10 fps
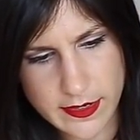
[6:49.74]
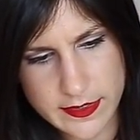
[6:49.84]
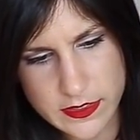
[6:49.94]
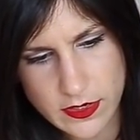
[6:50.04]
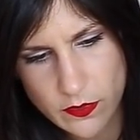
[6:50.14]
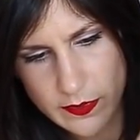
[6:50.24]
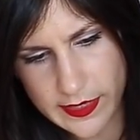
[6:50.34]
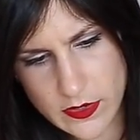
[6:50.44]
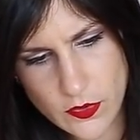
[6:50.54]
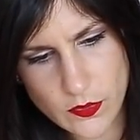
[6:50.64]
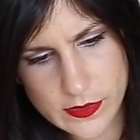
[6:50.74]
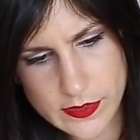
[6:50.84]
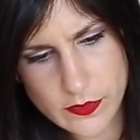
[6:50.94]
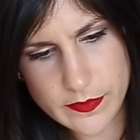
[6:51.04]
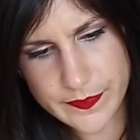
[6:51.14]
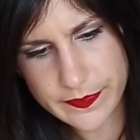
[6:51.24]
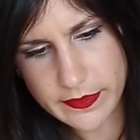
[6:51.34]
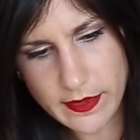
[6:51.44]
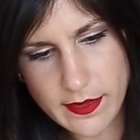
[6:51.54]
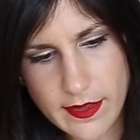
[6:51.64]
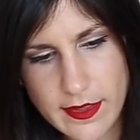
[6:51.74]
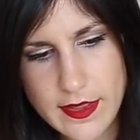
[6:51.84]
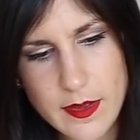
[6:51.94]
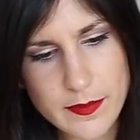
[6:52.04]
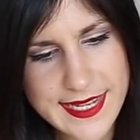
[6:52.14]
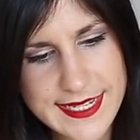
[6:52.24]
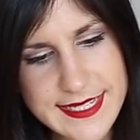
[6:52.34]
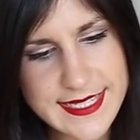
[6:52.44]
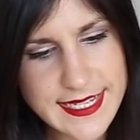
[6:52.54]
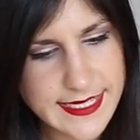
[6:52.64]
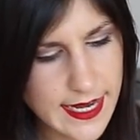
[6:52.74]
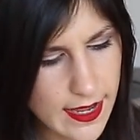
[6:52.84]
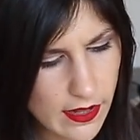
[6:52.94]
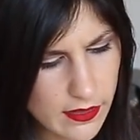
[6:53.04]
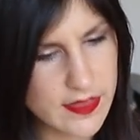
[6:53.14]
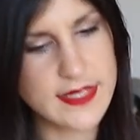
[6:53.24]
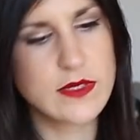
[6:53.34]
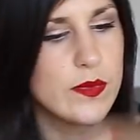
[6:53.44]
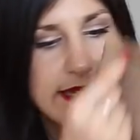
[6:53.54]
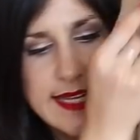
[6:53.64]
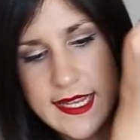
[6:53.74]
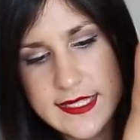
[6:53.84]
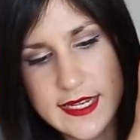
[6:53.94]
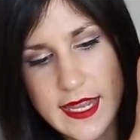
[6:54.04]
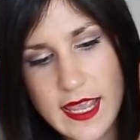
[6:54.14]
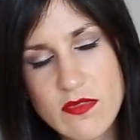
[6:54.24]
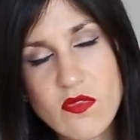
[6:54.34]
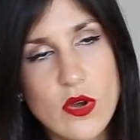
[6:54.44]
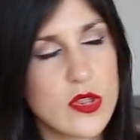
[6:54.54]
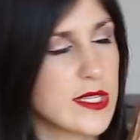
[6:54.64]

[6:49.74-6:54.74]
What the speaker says: and it's got a really cool little pleated detail. These are really easy to care for,